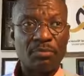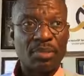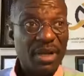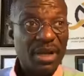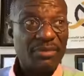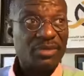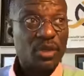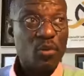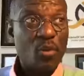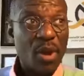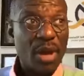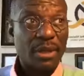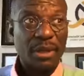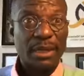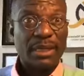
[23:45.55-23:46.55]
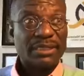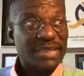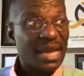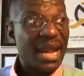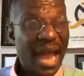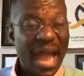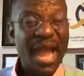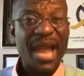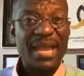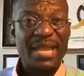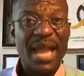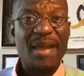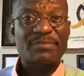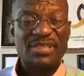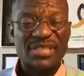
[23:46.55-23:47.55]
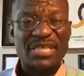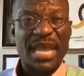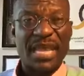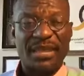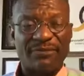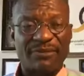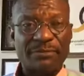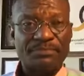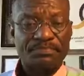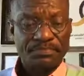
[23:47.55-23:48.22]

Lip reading: Believes in what? That I am saved.